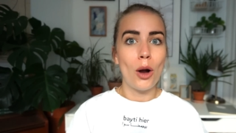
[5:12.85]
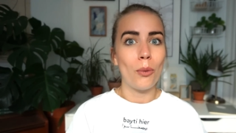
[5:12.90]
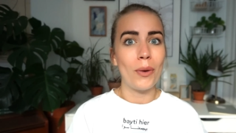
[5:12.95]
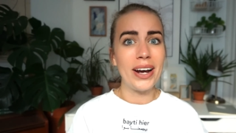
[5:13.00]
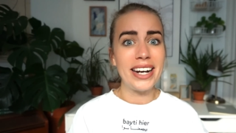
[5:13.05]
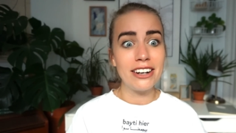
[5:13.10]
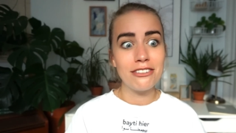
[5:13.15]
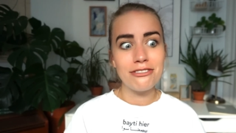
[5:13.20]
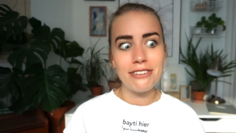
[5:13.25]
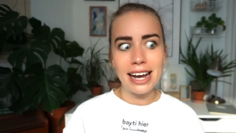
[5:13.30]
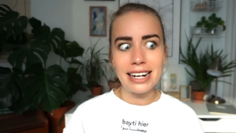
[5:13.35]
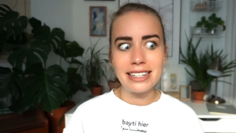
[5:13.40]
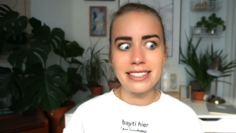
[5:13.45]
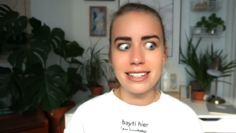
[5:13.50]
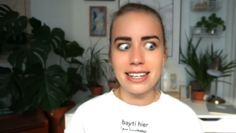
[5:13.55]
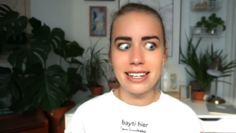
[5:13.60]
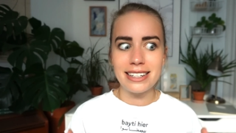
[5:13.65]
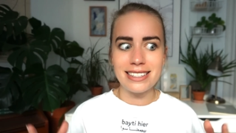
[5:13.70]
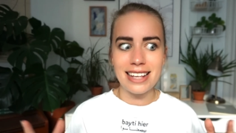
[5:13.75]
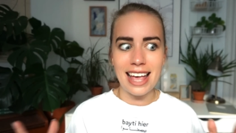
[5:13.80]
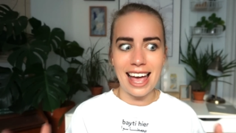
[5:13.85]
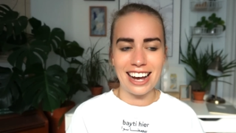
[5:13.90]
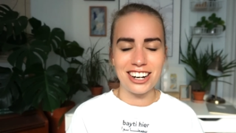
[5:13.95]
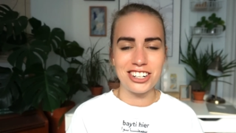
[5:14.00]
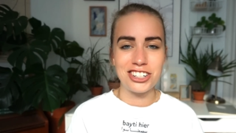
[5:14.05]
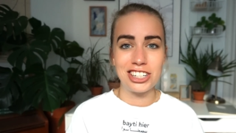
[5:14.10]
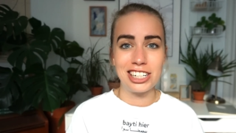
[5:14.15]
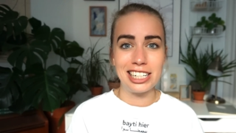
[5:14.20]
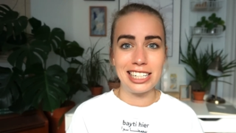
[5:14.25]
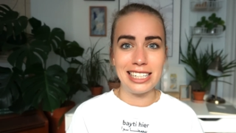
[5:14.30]
when in fact it's
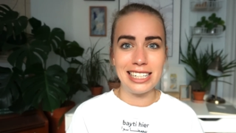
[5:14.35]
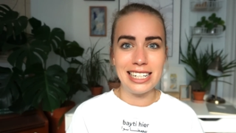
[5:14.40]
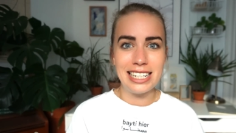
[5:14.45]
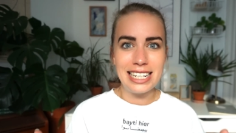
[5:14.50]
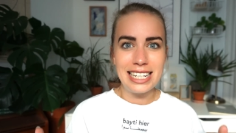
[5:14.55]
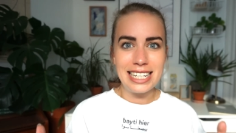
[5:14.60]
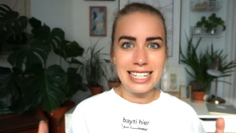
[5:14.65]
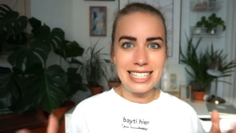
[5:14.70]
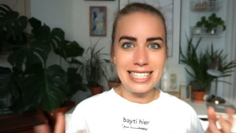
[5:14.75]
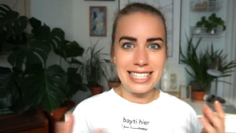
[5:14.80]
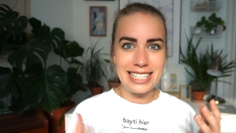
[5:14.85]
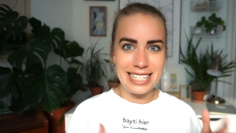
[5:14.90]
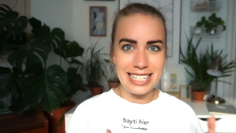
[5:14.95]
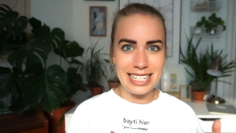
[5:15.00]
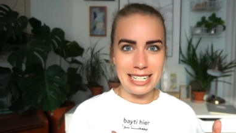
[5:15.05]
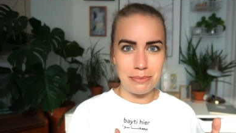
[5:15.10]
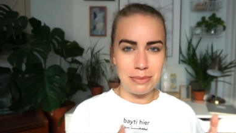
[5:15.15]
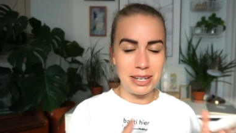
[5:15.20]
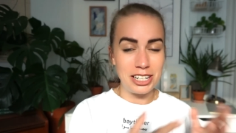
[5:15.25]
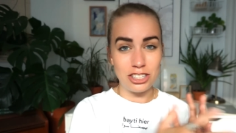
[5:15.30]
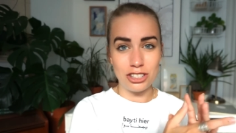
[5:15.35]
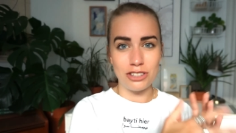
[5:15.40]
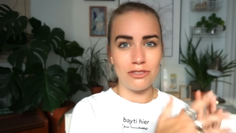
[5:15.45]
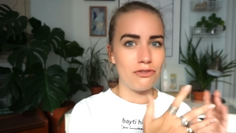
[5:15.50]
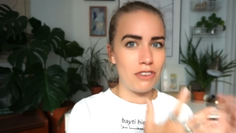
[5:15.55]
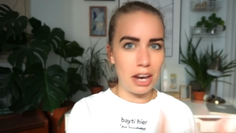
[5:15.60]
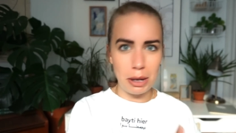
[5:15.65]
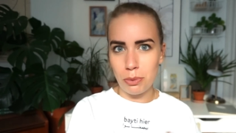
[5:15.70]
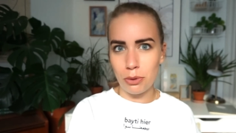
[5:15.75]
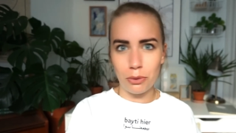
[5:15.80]
actually steam, it's
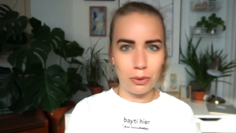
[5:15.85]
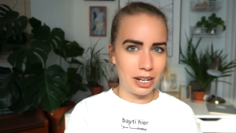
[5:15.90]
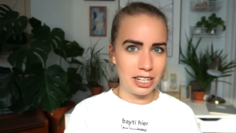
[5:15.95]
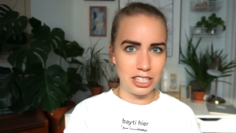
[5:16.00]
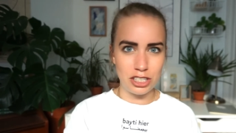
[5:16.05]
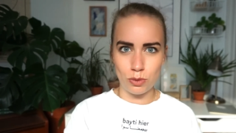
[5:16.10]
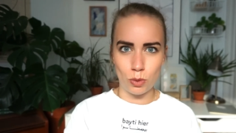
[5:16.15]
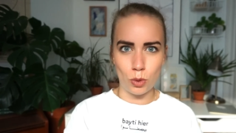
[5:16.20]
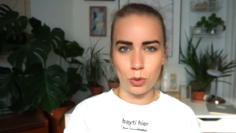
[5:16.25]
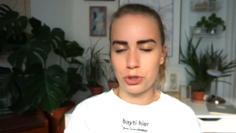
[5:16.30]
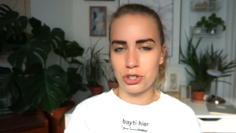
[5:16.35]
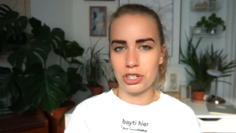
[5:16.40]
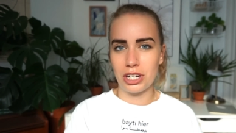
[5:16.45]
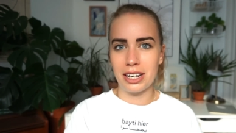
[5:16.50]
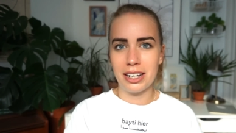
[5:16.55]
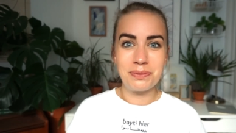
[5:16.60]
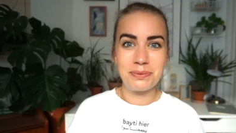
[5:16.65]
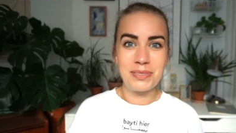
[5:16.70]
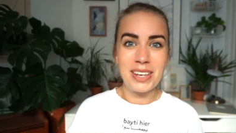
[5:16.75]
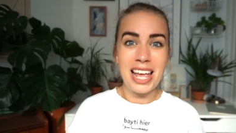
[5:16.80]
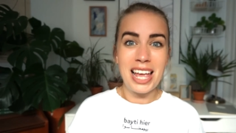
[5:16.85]
vaporized water.